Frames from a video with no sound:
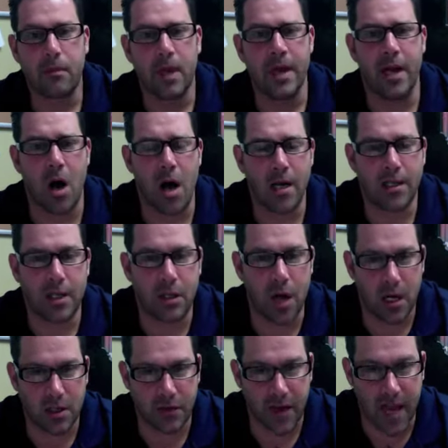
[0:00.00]
and cause
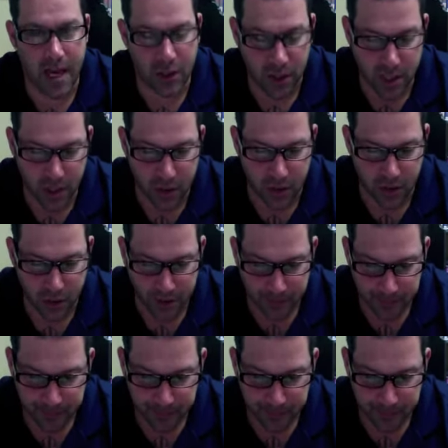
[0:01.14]
detoxification issues.